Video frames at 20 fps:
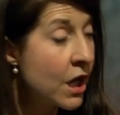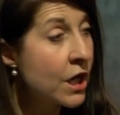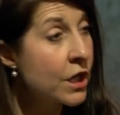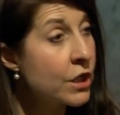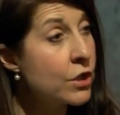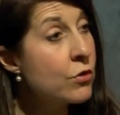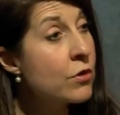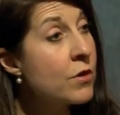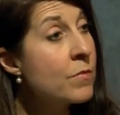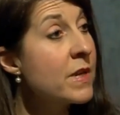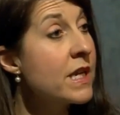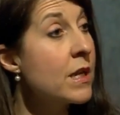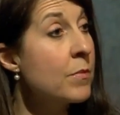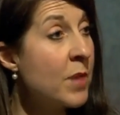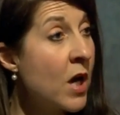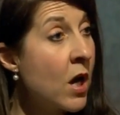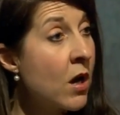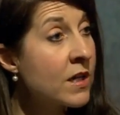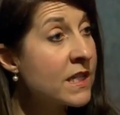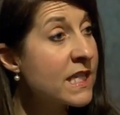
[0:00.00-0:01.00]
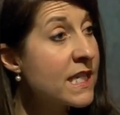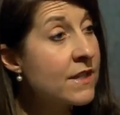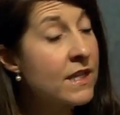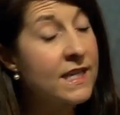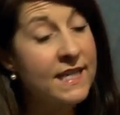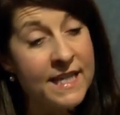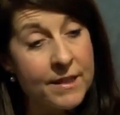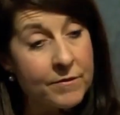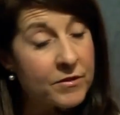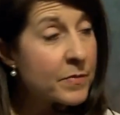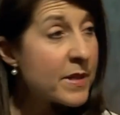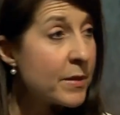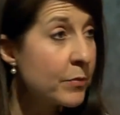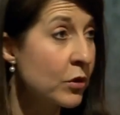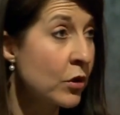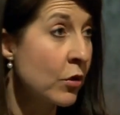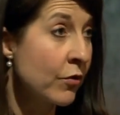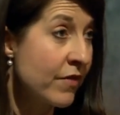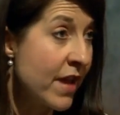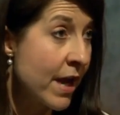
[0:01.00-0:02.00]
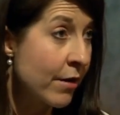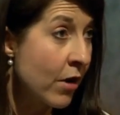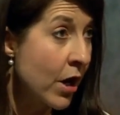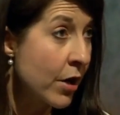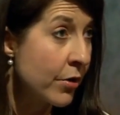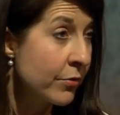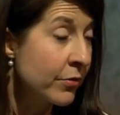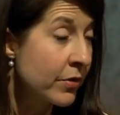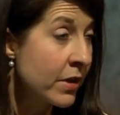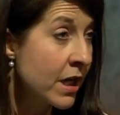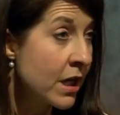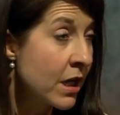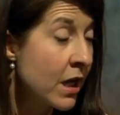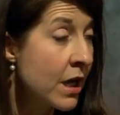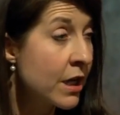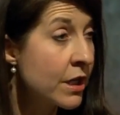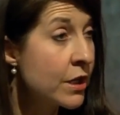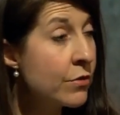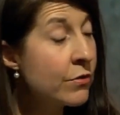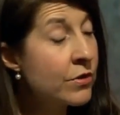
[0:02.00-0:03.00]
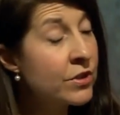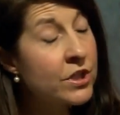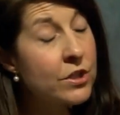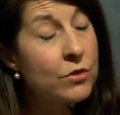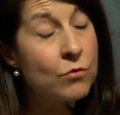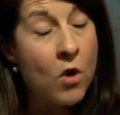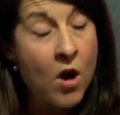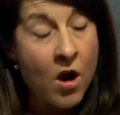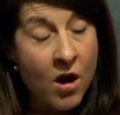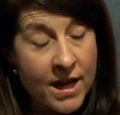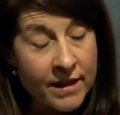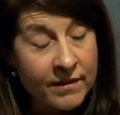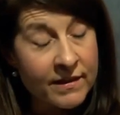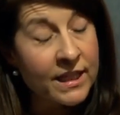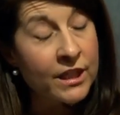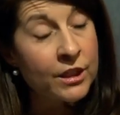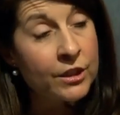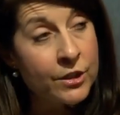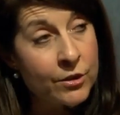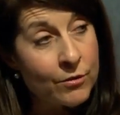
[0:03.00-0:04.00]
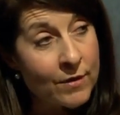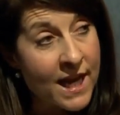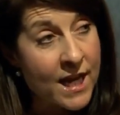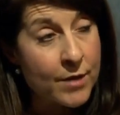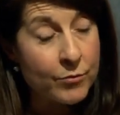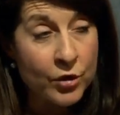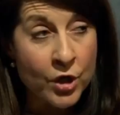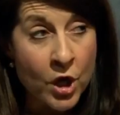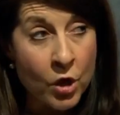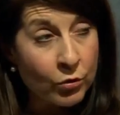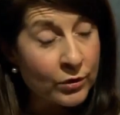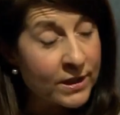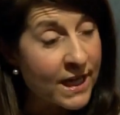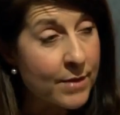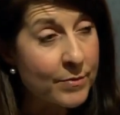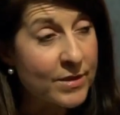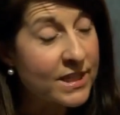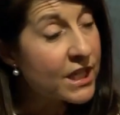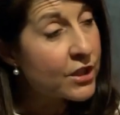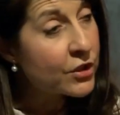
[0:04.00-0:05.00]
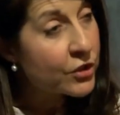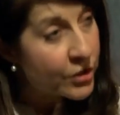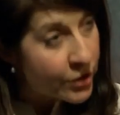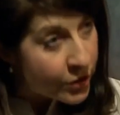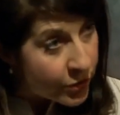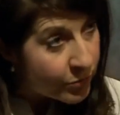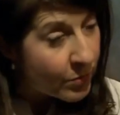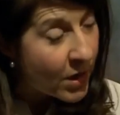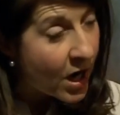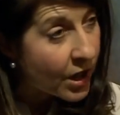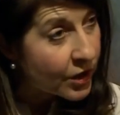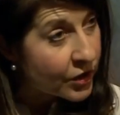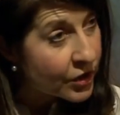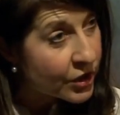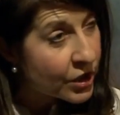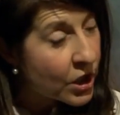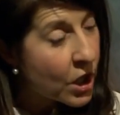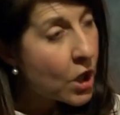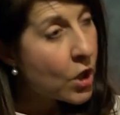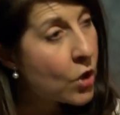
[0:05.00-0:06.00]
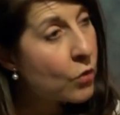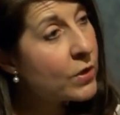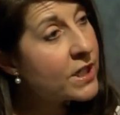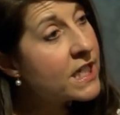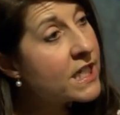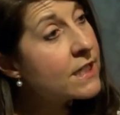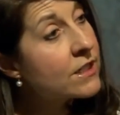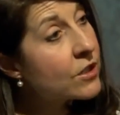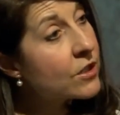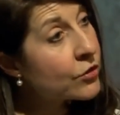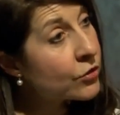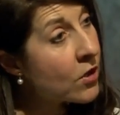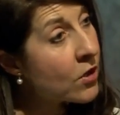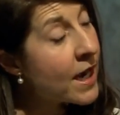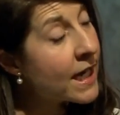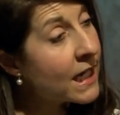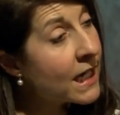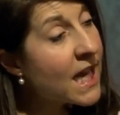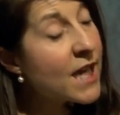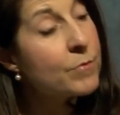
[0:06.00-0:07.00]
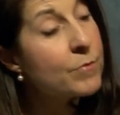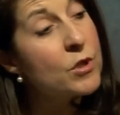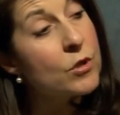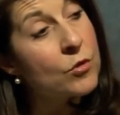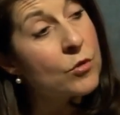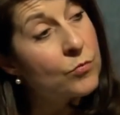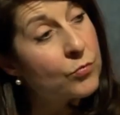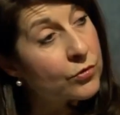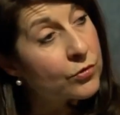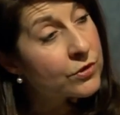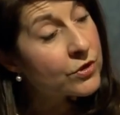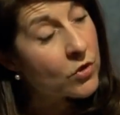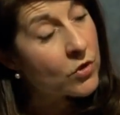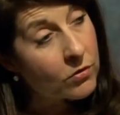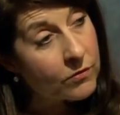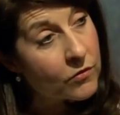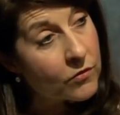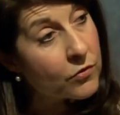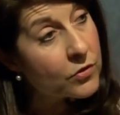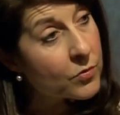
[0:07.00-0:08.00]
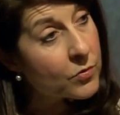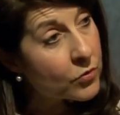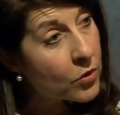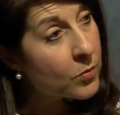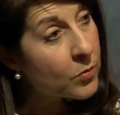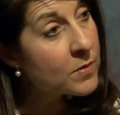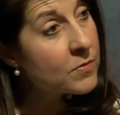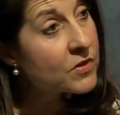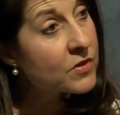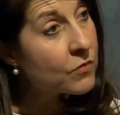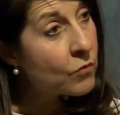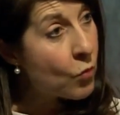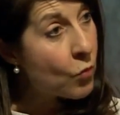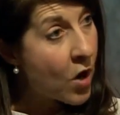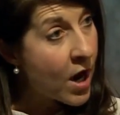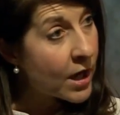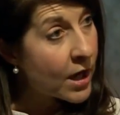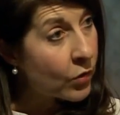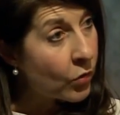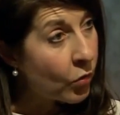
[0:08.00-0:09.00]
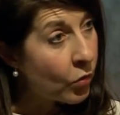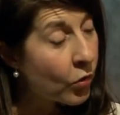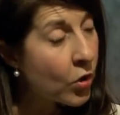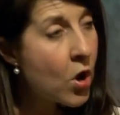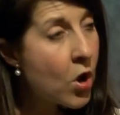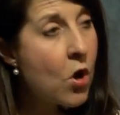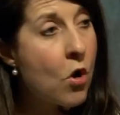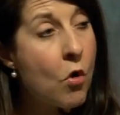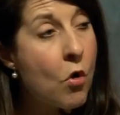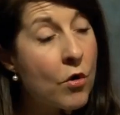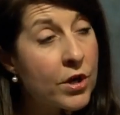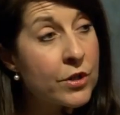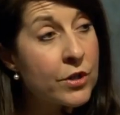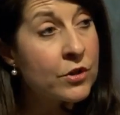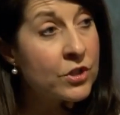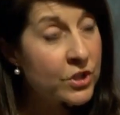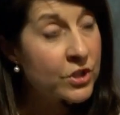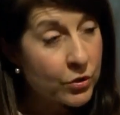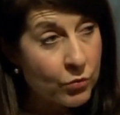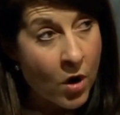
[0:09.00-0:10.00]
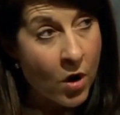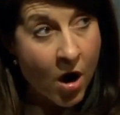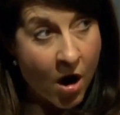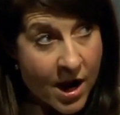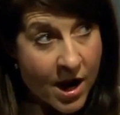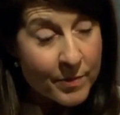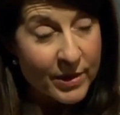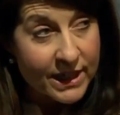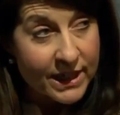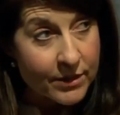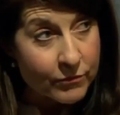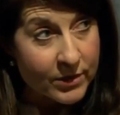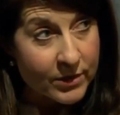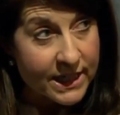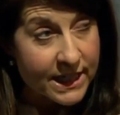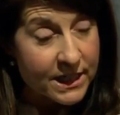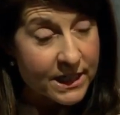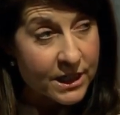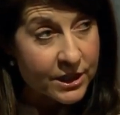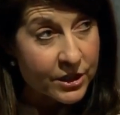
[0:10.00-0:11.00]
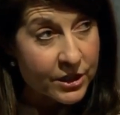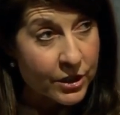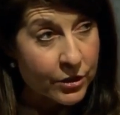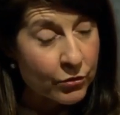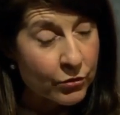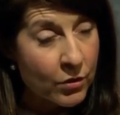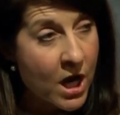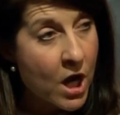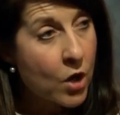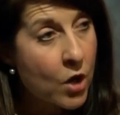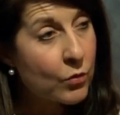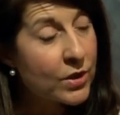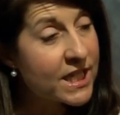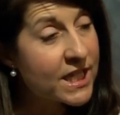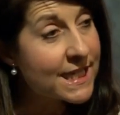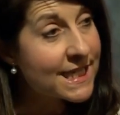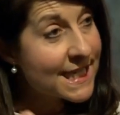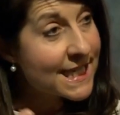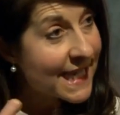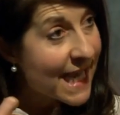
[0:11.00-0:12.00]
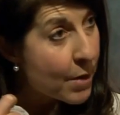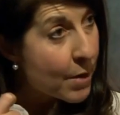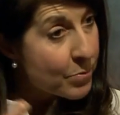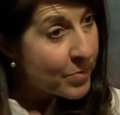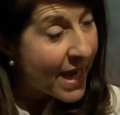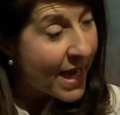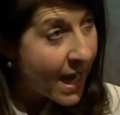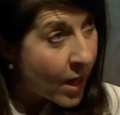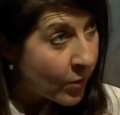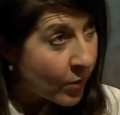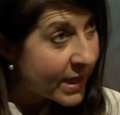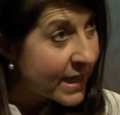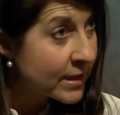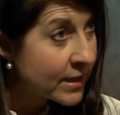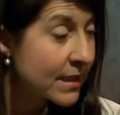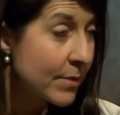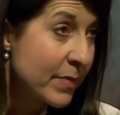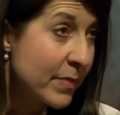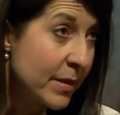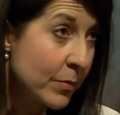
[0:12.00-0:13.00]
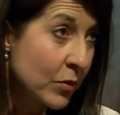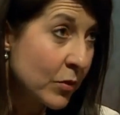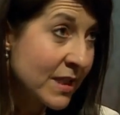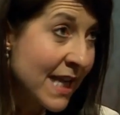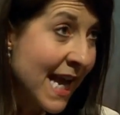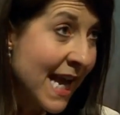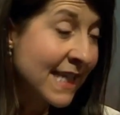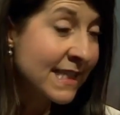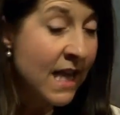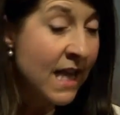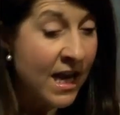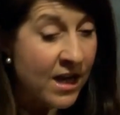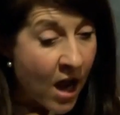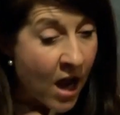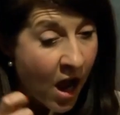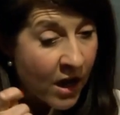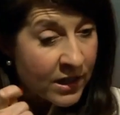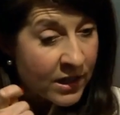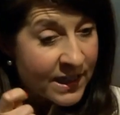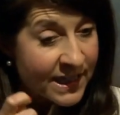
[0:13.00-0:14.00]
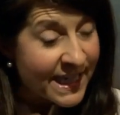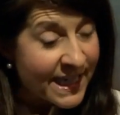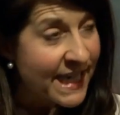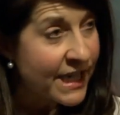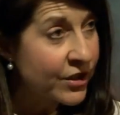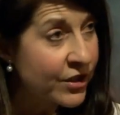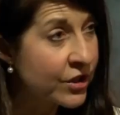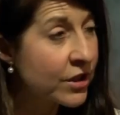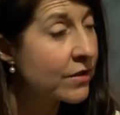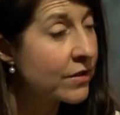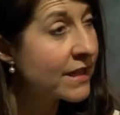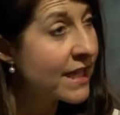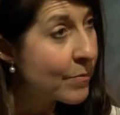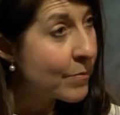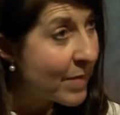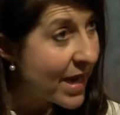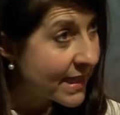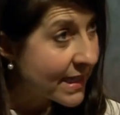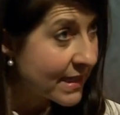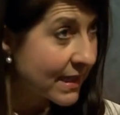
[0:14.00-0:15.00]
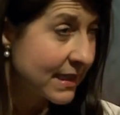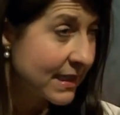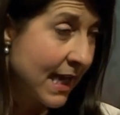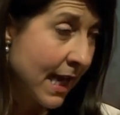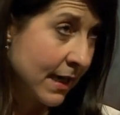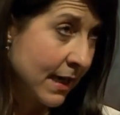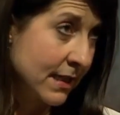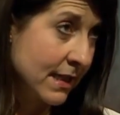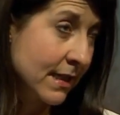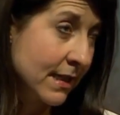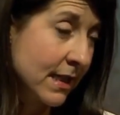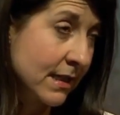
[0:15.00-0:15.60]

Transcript: You can be a party that leaves people on their own. You can do what I think New Labour and Old Labour did too much, which is to try and claim you can solve all the problems from Whitehall, or you can do what I believe we need to do, which is to get power into people's hands and unleash the amazing talent in this country.